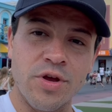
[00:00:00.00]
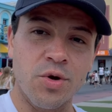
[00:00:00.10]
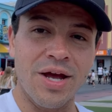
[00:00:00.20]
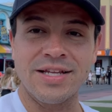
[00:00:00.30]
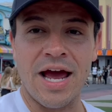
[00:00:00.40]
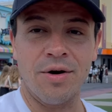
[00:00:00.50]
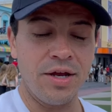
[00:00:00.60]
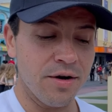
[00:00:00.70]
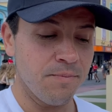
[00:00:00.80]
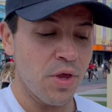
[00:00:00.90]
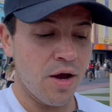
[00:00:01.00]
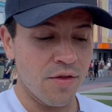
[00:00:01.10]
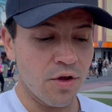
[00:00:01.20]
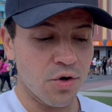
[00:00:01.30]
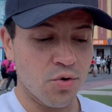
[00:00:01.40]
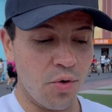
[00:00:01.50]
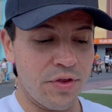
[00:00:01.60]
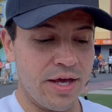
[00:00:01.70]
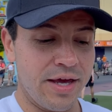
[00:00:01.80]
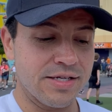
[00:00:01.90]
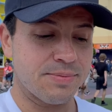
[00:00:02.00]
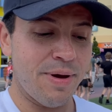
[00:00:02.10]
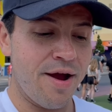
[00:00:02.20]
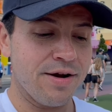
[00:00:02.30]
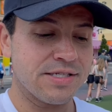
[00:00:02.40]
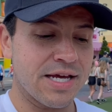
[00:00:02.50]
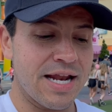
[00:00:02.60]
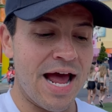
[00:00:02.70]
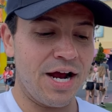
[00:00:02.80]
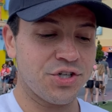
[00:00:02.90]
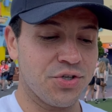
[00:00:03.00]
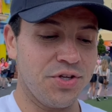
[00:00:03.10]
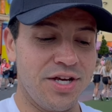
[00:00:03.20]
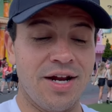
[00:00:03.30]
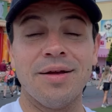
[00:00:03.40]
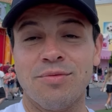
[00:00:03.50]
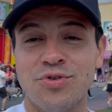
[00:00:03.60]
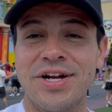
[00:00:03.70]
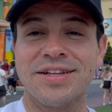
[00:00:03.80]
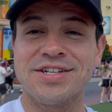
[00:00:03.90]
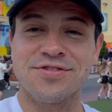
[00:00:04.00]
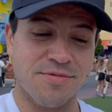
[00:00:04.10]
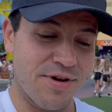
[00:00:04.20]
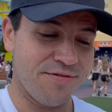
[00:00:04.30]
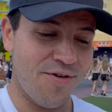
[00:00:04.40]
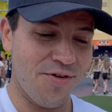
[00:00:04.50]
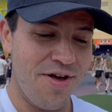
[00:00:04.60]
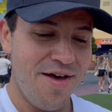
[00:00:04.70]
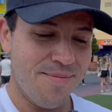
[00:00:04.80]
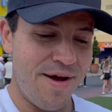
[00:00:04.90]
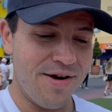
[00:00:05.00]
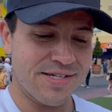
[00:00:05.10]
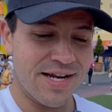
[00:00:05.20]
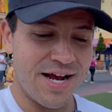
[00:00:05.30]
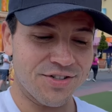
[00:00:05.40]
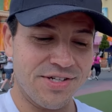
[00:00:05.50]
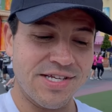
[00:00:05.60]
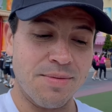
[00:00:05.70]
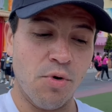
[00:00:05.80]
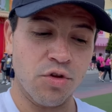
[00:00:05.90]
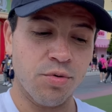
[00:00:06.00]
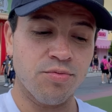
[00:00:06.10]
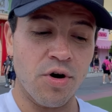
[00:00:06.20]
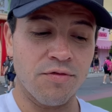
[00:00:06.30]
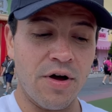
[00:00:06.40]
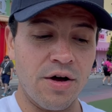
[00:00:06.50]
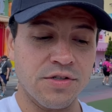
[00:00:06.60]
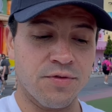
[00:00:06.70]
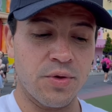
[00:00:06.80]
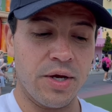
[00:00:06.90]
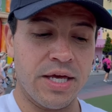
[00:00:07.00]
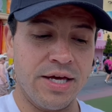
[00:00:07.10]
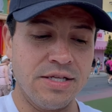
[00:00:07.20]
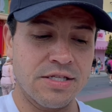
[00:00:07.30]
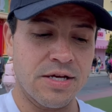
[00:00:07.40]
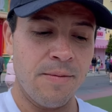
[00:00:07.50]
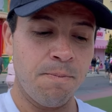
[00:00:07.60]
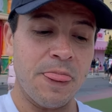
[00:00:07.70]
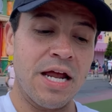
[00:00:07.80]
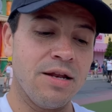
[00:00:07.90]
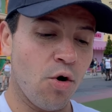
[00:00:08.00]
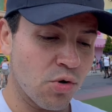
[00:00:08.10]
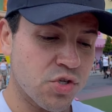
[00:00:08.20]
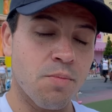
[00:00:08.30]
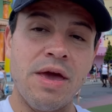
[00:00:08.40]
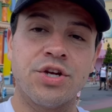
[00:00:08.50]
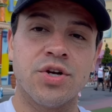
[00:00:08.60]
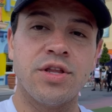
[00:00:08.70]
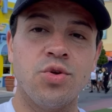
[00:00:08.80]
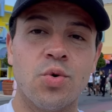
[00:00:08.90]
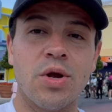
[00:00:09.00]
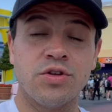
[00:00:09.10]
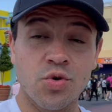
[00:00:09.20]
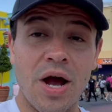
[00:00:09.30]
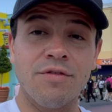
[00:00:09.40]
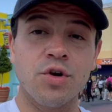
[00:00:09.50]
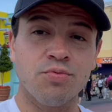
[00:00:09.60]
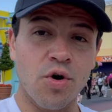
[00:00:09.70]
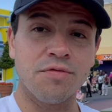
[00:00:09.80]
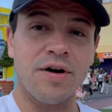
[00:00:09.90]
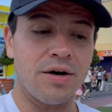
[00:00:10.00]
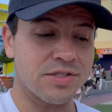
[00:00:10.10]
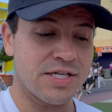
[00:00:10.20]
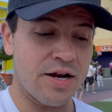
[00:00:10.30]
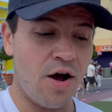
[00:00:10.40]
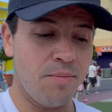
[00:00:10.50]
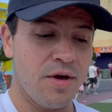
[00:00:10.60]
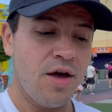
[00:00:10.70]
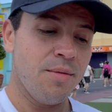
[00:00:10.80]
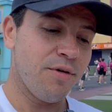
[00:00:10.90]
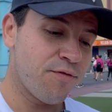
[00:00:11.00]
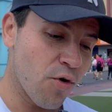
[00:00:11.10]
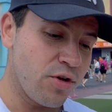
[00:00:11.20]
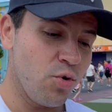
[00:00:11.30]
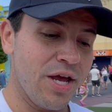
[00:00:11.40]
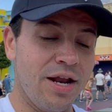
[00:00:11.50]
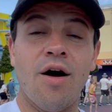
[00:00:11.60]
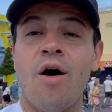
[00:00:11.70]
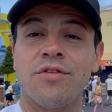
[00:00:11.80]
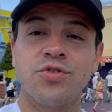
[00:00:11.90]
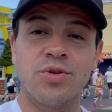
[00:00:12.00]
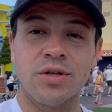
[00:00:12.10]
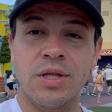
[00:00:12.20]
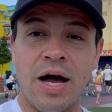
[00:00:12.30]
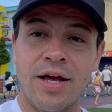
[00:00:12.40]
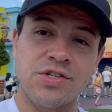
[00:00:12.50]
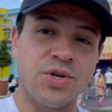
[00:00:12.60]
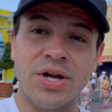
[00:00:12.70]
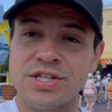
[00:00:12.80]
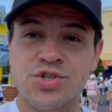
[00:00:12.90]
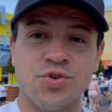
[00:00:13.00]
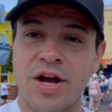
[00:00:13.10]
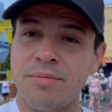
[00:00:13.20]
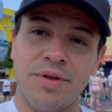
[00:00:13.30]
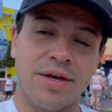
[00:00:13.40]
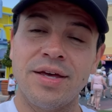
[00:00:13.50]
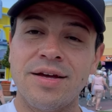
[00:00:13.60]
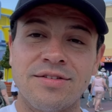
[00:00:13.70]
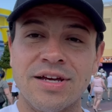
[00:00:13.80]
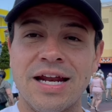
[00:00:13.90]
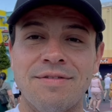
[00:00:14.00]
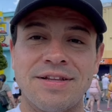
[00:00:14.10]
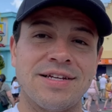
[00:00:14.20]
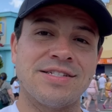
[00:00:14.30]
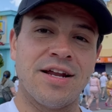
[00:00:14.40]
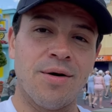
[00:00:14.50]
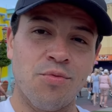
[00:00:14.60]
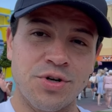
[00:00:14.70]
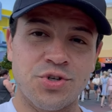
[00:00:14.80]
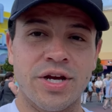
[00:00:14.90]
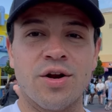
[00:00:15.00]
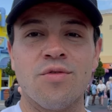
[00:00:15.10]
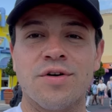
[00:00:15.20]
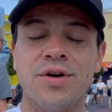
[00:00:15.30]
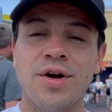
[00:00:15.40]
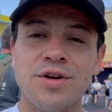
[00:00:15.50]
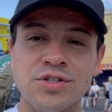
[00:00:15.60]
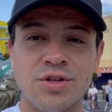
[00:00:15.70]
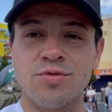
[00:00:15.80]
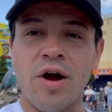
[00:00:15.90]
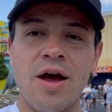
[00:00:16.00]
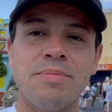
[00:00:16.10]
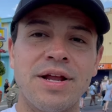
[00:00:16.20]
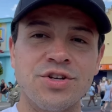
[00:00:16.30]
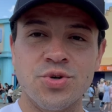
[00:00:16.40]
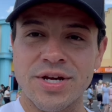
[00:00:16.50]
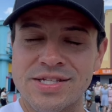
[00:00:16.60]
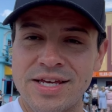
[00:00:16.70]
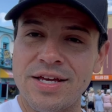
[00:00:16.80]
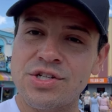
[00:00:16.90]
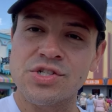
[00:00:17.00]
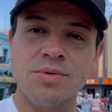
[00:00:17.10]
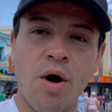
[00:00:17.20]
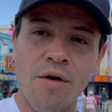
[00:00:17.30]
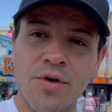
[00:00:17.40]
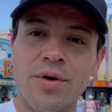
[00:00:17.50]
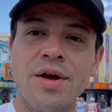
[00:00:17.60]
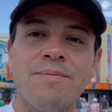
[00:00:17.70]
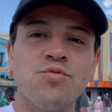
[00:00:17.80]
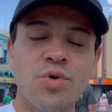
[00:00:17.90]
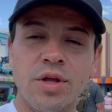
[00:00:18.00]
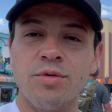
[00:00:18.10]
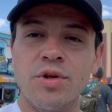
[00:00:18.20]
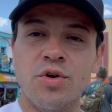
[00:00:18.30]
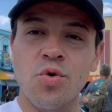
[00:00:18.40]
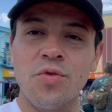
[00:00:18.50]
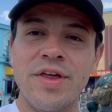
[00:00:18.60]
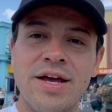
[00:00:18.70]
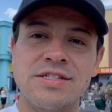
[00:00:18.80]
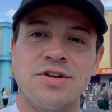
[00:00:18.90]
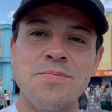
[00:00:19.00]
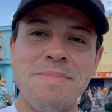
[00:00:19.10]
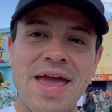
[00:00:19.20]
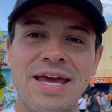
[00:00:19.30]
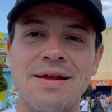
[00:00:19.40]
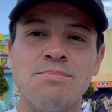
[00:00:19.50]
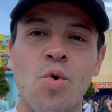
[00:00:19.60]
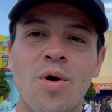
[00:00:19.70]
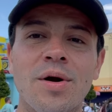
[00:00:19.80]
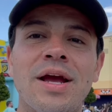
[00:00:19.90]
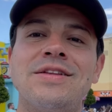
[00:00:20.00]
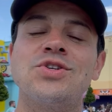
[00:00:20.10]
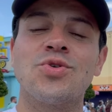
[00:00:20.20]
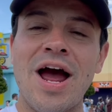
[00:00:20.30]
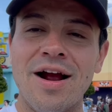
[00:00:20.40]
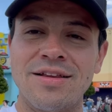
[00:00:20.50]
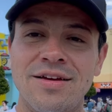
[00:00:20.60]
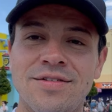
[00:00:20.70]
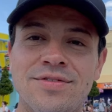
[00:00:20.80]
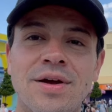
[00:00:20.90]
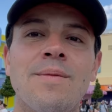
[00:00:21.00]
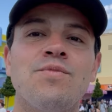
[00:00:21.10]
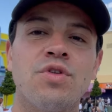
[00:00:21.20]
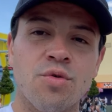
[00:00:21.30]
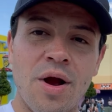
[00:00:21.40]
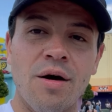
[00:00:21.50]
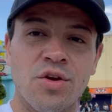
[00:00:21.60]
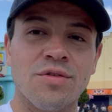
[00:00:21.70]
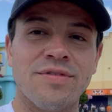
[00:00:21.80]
you get down here. Another cool thing is parents can actually, and I am reading this from my phone, parents can actually set multiple profiles for their kids and also make sure that you have your profile set up before you get onto the line, so you're not scrambling to get everything set up once you get over to the ride. But as you can see, just some other really, really cool things to make it more interactive throughout your